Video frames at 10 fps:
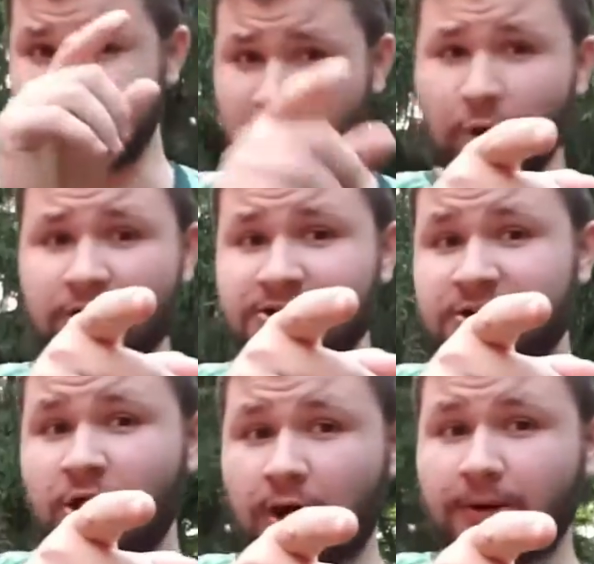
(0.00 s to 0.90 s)
Well, we
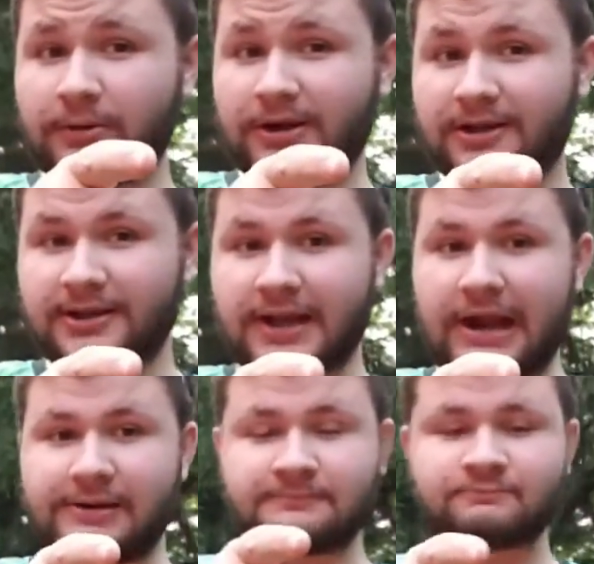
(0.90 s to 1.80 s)
didn't know we were gonna get
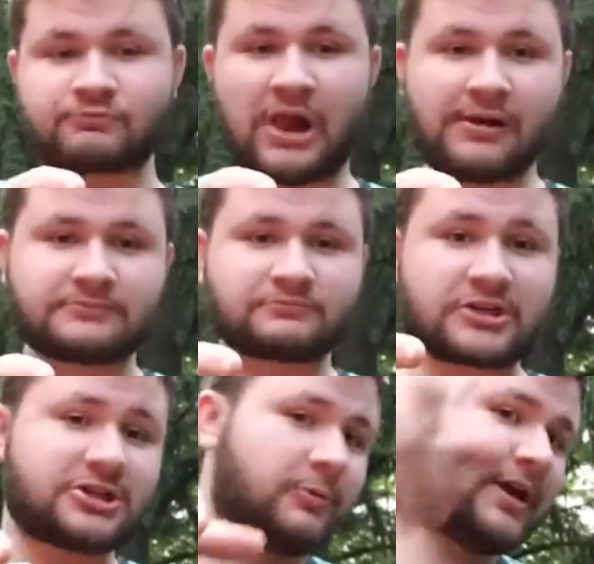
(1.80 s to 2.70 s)
Aaron
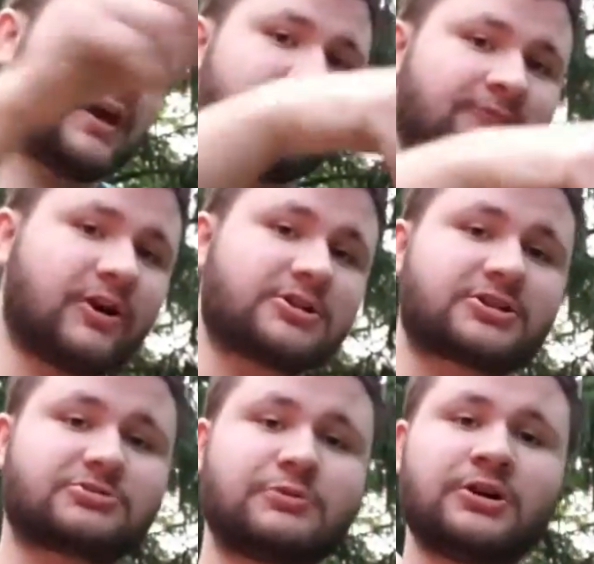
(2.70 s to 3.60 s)
until we got him first,
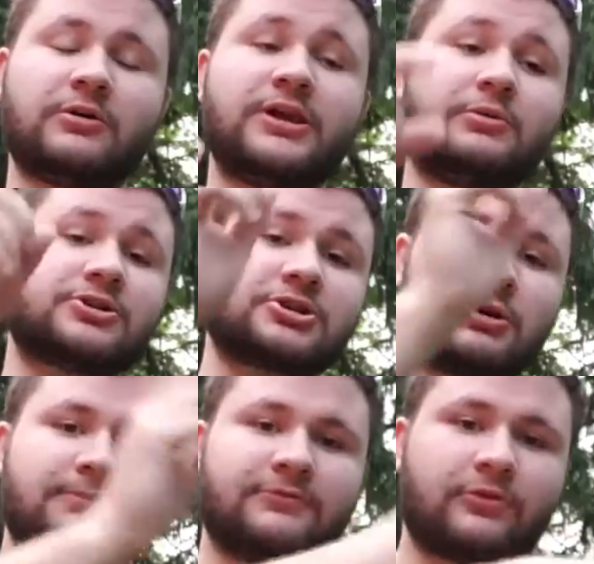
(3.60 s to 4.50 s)
because we know he would have
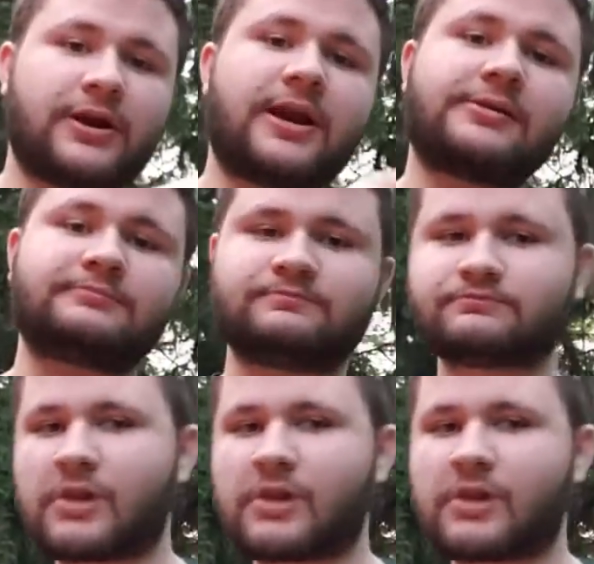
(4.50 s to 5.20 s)
shown up before Aaron.